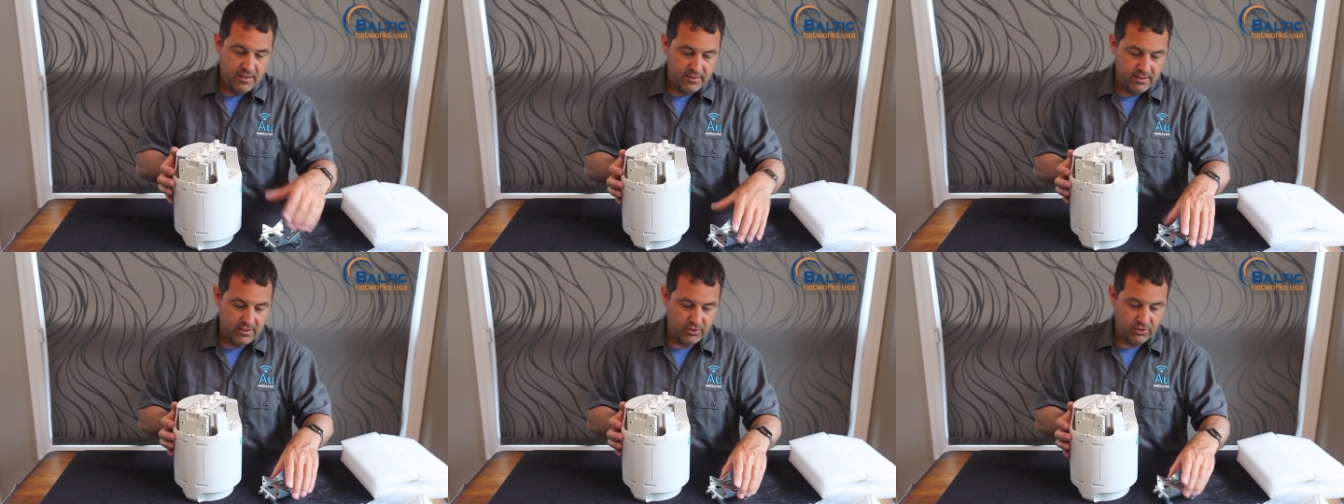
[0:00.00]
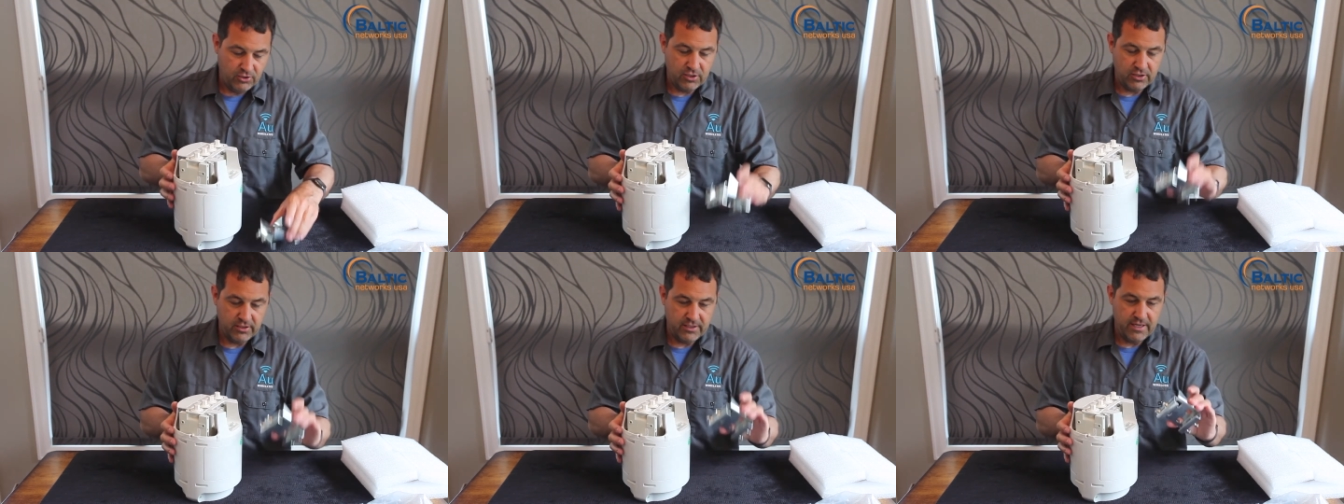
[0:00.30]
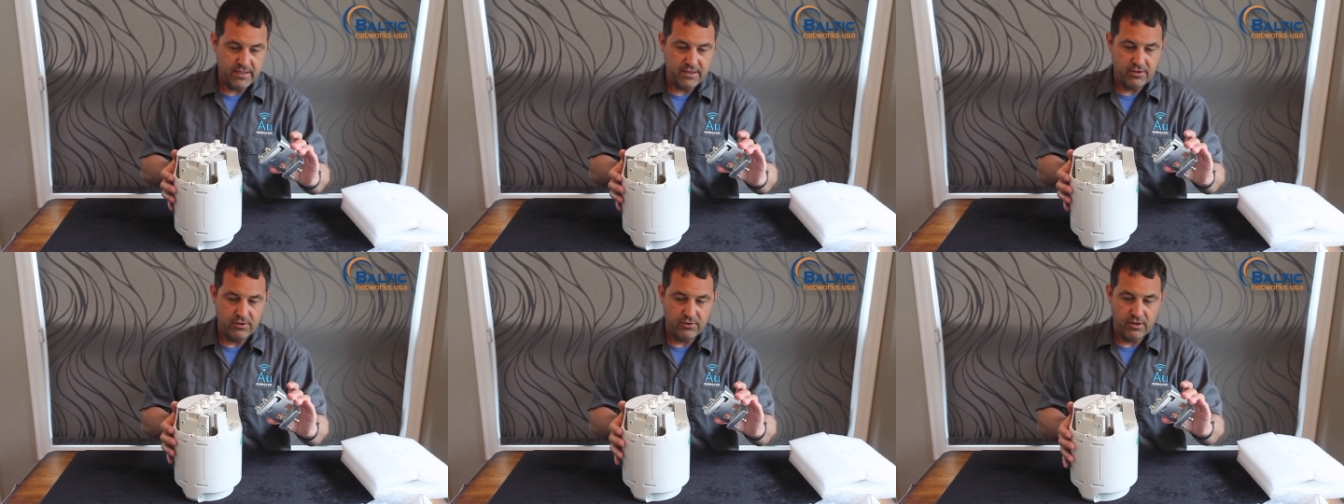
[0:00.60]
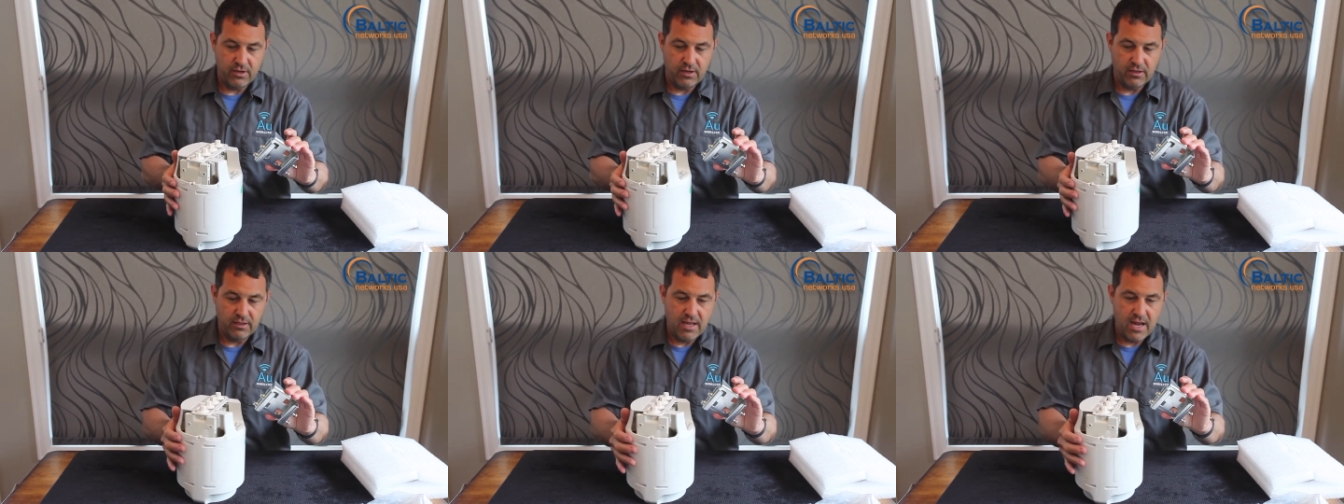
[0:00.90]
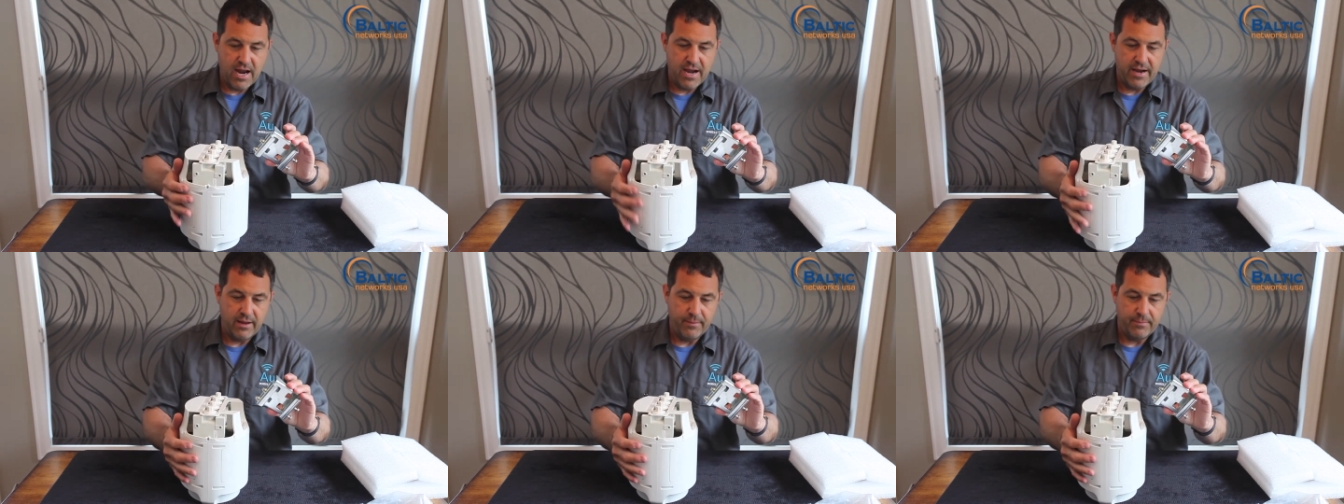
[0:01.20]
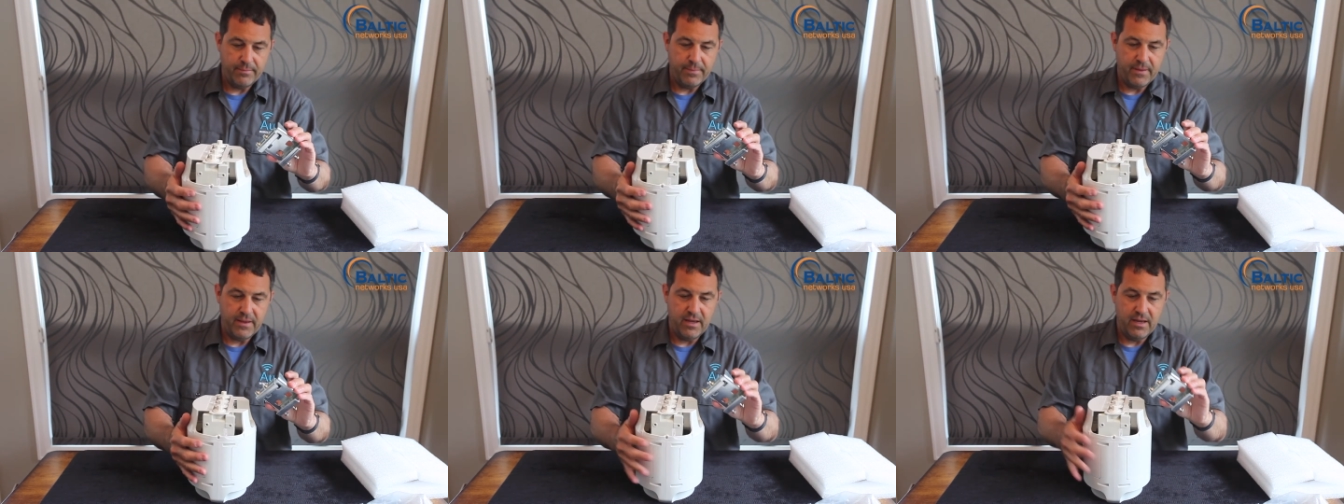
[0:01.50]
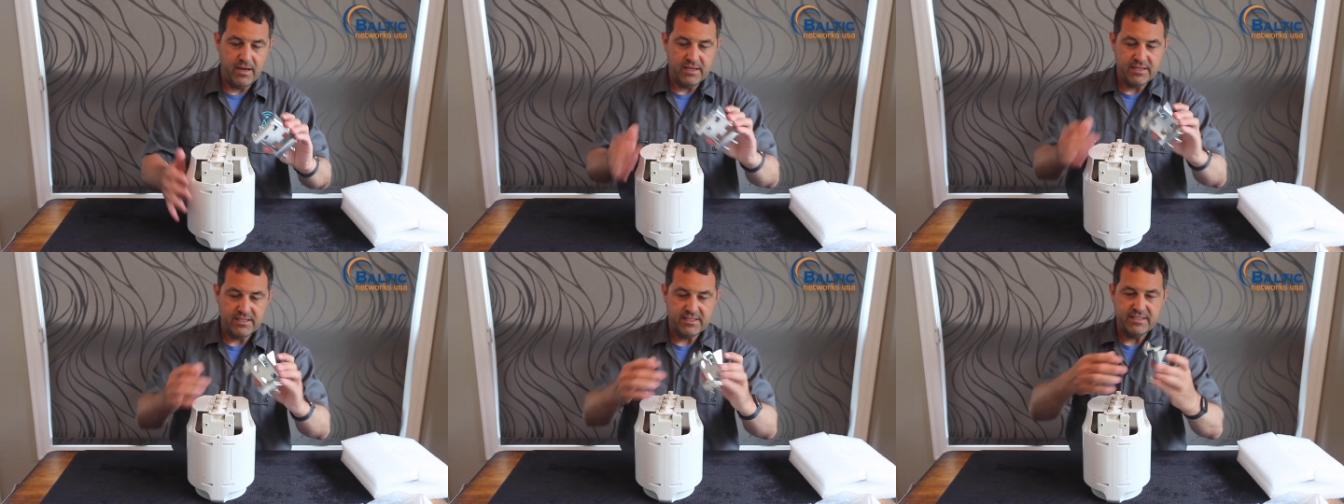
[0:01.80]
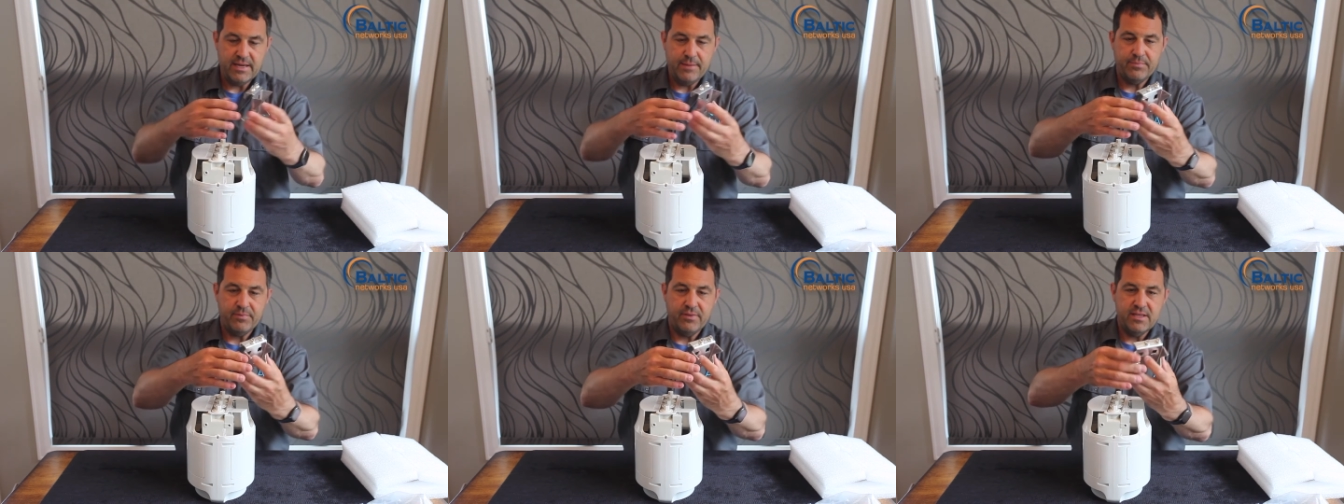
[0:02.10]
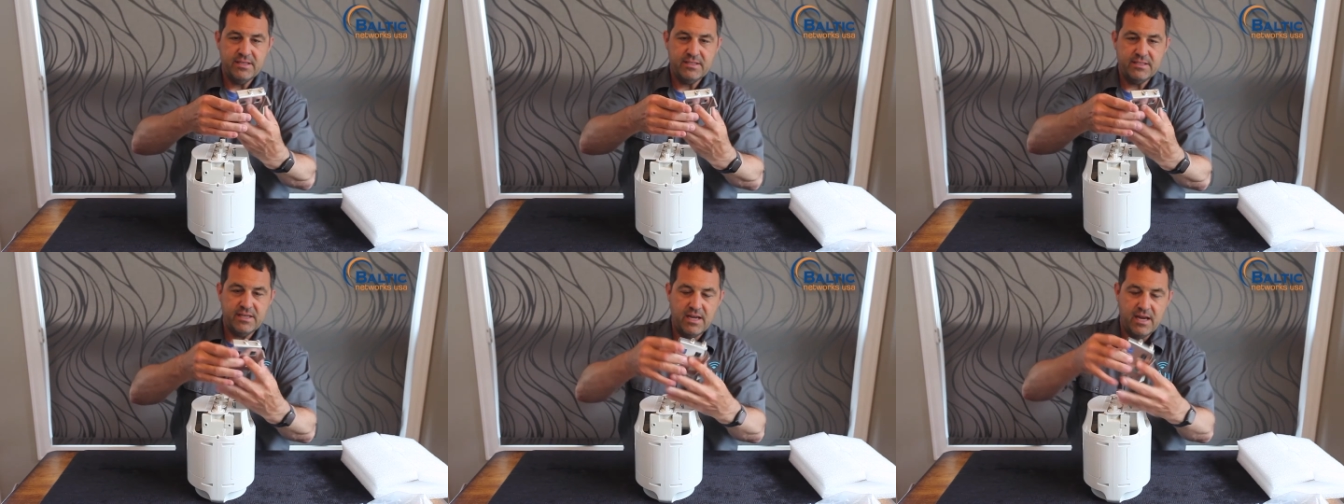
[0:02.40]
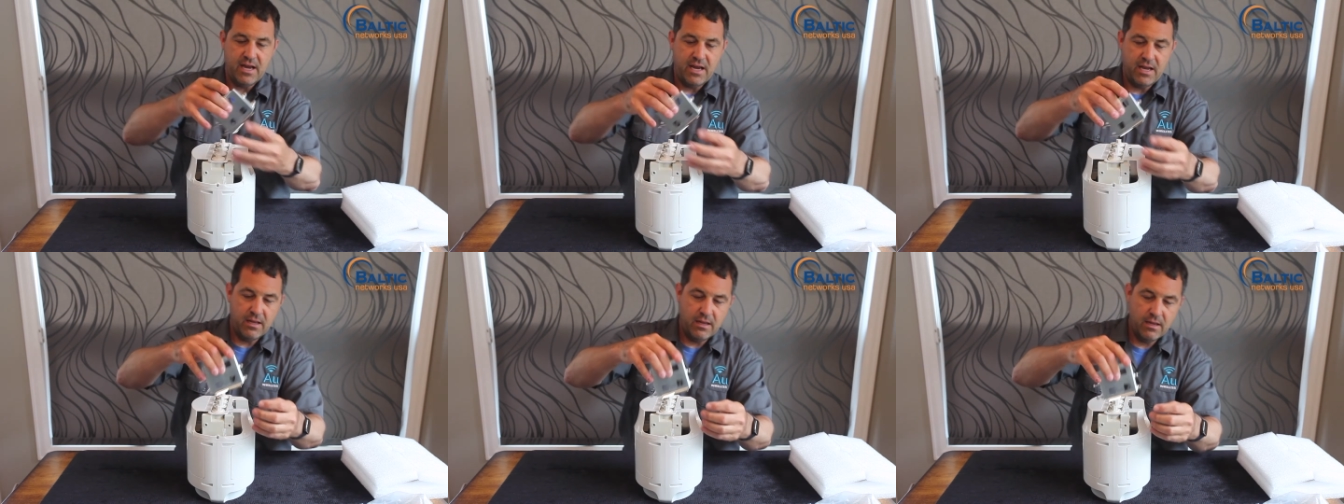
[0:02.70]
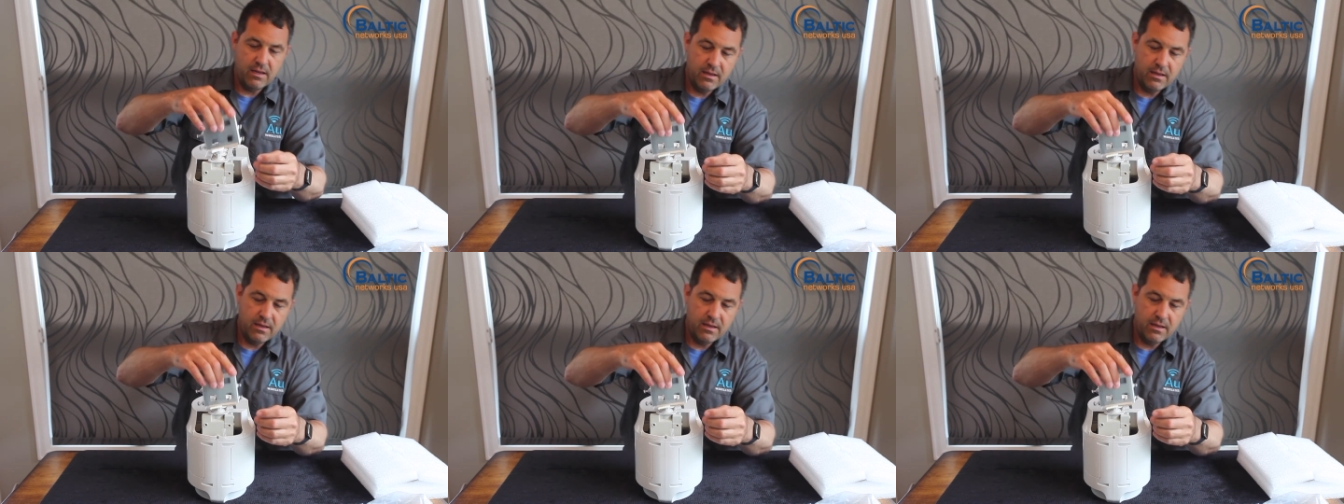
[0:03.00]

that look like they're going to line up and accept this guy.